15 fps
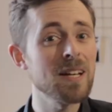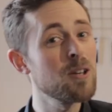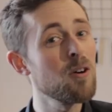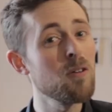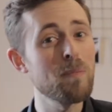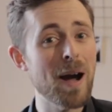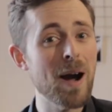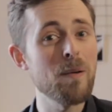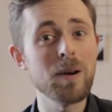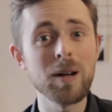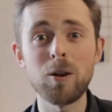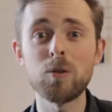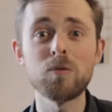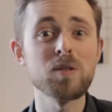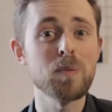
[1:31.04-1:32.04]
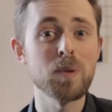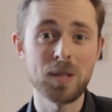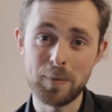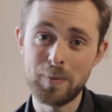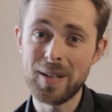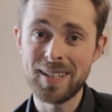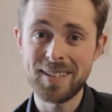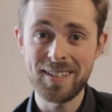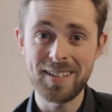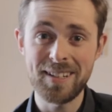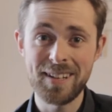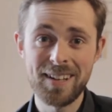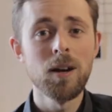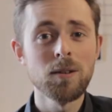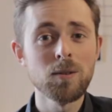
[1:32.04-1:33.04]
a lot of power, a lot of responsibility.
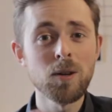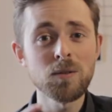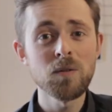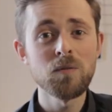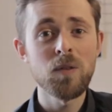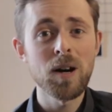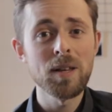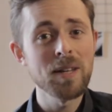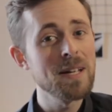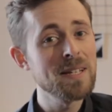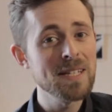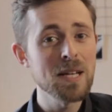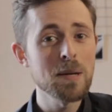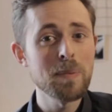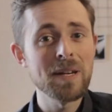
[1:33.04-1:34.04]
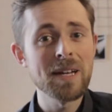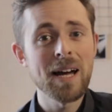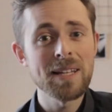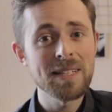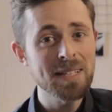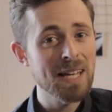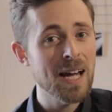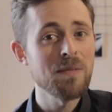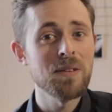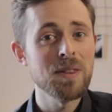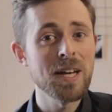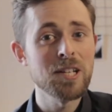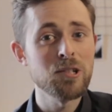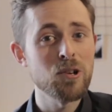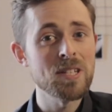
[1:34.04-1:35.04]
You'll often find that a DOP has a gaffer
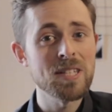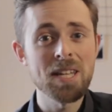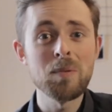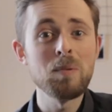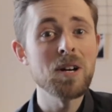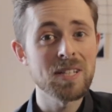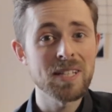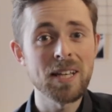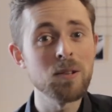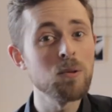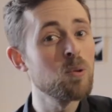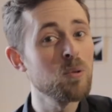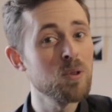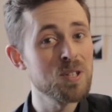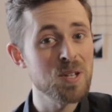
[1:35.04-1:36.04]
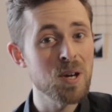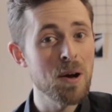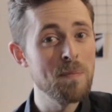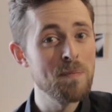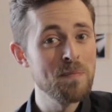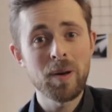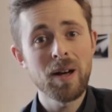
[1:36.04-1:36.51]
they trust and they work together all the time.